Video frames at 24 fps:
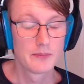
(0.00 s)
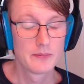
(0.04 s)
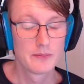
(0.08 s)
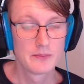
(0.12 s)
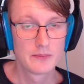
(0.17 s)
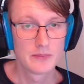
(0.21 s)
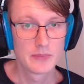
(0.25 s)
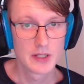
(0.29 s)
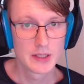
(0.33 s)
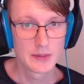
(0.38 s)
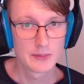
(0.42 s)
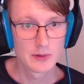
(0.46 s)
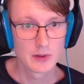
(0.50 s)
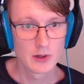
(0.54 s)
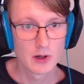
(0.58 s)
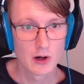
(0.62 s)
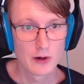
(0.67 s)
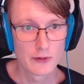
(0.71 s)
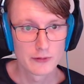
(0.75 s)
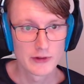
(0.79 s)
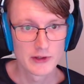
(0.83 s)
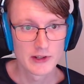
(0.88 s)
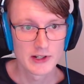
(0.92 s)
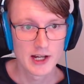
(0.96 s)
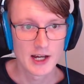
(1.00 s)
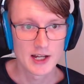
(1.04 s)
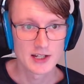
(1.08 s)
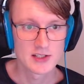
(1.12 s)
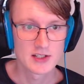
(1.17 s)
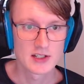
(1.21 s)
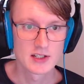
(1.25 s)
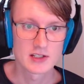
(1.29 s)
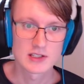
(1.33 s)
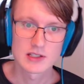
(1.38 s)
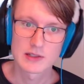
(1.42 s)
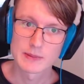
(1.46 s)
People often
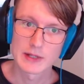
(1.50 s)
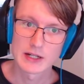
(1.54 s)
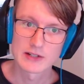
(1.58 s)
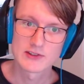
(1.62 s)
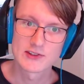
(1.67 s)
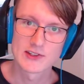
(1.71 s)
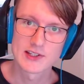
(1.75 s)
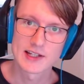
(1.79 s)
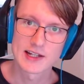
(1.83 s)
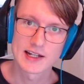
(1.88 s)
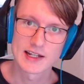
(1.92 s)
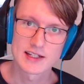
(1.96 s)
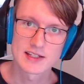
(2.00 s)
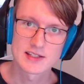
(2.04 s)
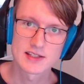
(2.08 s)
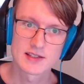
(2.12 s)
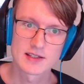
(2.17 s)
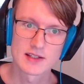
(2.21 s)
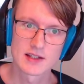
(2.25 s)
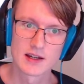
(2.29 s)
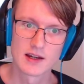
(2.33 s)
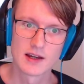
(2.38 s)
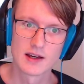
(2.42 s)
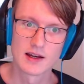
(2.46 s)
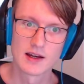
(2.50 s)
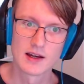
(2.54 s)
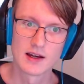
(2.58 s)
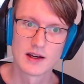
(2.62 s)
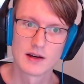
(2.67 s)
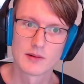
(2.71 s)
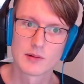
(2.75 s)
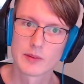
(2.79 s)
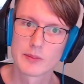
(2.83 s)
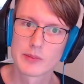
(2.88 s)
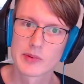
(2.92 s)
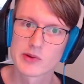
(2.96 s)
ask us about TLS
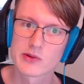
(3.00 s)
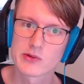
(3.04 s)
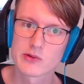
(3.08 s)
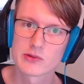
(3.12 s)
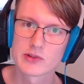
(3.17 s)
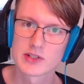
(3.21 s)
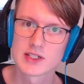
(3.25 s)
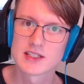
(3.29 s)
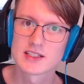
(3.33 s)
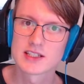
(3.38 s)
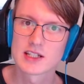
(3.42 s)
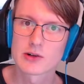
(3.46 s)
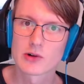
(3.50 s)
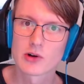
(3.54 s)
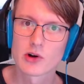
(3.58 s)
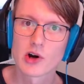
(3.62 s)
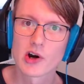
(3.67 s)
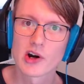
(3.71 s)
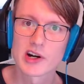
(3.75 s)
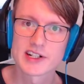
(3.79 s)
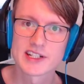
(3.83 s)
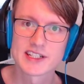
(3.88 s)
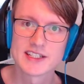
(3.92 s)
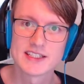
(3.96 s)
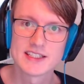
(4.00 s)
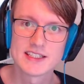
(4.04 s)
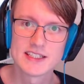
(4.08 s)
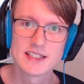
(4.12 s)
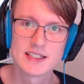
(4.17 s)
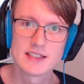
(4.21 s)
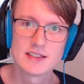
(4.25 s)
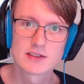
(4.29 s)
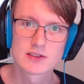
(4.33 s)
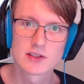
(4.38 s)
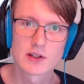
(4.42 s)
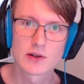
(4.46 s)
1.30
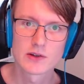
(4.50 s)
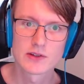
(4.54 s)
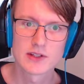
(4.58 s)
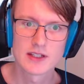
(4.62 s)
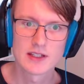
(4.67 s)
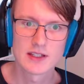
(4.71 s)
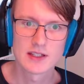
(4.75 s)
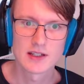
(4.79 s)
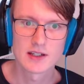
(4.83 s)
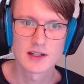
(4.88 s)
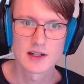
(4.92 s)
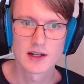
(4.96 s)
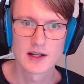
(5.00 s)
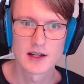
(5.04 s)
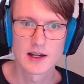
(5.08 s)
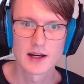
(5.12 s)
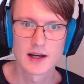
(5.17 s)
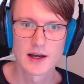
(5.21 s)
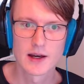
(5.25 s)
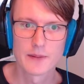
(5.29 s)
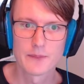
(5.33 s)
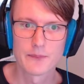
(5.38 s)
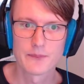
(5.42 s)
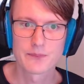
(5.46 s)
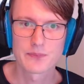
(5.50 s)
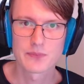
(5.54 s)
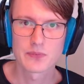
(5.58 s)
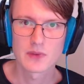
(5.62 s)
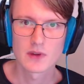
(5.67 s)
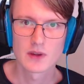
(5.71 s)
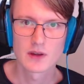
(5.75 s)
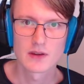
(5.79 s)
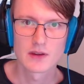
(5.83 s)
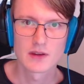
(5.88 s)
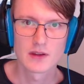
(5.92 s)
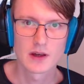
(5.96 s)
RTT, so the
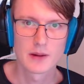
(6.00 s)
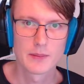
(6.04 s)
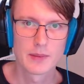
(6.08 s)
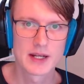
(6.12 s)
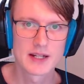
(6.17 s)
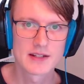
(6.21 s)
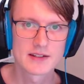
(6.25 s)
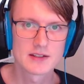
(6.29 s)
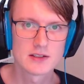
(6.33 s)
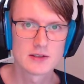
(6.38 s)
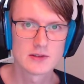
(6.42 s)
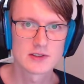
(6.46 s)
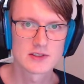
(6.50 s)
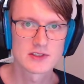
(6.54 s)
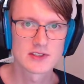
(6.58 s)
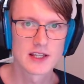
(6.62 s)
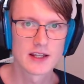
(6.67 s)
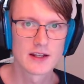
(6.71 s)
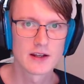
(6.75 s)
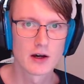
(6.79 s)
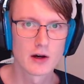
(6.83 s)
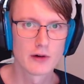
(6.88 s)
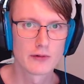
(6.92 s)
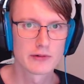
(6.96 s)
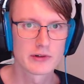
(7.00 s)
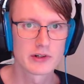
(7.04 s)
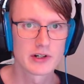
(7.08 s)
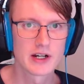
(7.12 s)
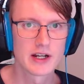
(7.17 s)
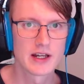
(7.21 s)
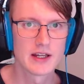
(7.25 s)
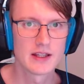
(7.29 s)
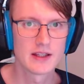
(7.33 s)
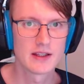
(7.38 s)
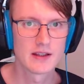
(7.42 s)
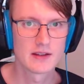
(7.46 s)
ability to send over
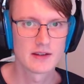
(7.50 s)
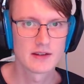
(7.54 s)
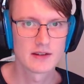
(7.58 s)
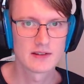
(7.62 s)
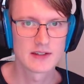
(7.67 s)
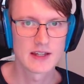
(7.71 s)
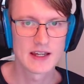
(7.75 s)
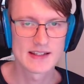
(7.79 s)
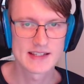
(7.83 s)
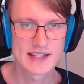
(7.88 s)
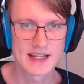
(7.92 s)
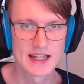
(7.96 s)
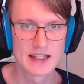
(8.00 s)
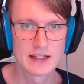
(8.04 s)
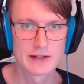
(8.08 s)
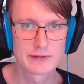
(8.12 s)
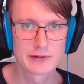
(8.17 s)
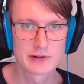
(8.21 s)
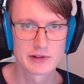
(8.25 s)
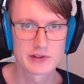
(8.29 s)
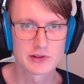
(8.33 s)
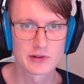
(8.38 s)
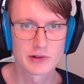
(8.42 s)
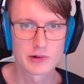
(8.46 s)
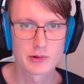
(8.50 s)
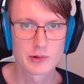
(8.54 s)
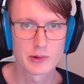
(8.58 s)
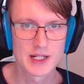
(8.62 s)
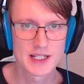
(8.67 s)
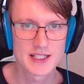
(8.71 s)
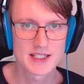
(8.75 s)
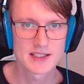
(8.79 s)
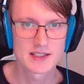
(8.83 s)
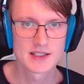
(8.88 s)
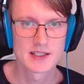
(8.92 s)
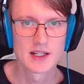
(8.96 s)
a data in the first
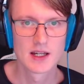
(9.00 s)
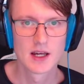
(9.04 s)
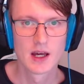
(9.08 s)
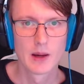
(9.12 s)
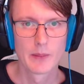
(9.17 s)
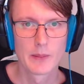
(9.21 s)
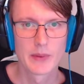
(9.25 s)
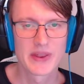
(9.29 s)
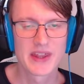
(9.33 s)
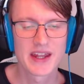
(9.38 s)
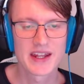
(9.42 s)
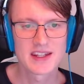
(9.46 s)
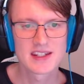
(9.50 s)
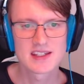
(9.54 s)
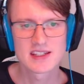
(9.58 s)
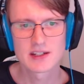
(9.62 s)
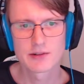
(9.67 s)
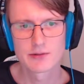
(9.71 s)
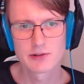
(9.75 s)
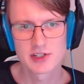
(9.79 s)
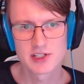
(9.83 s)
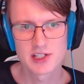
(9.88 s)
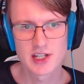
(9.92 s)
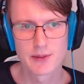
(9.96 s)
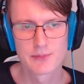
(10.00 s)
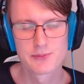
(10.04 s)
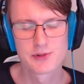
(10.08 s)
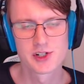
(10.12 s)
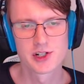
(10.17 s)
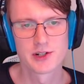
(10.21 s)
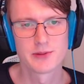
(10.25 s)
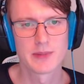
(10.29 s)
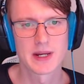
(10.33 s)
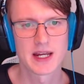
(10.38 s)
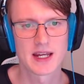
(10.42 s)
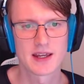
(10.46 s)
request, but that is a
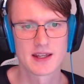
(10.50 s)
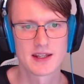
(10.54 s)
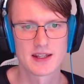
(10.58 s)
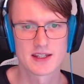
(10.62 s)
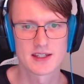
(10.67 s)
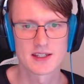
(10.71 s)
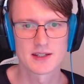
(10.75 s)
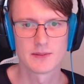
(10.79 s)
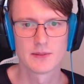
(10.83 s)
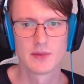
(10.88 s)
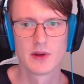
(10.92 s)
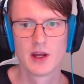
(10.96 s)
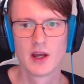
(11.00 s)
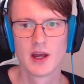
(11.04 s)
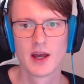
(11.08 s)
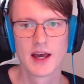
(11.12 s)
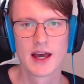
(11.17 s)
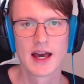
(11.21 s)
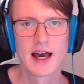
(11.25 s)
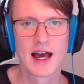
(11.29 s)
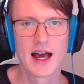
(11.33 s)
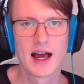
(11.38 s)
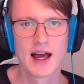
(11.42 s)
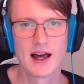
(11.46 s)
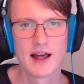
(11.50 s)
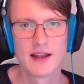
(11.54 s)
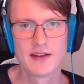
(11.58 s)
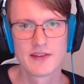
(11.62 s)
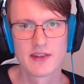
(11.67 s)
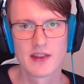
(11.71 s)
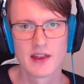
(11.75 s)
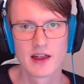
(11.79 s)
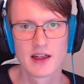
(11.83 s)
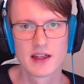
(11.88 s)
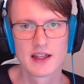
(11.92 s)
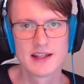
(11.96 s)
resumption mechanism.
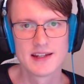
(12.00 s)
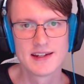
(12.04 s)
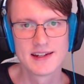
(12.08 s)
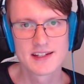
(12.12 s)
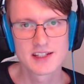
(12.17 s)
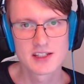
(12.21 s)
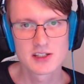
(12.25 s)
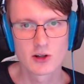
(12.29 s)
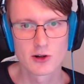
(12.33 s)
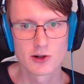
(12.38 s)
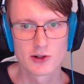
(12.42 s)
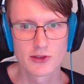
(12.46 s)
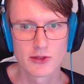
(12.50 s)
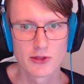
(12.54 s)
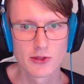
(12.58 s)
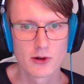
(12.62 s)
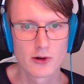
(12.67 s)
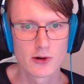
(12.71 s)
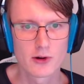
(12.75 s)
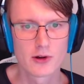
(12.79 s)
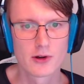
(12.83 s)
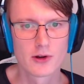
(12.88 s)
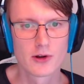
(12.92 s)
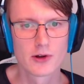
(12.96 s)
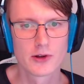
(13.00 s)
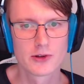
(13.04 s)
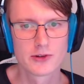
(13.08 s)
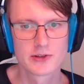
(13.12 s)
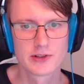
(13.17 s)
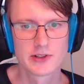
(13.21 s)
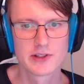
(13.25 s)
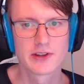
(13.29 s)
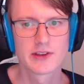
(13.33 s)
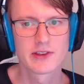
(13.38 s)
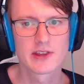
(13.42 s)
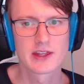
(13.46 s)
And it is orthogonal
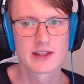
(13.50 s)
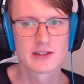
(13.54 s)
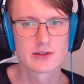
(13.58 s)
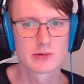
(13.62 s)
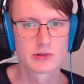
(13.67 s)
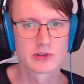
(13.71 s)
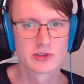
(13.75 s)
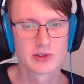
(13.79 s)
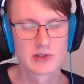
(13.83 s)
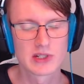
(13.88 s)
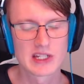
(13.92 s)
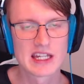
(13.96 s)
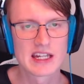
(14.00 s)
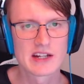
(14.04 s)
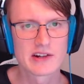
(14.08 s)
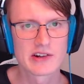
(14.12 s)
to the things we're doing here in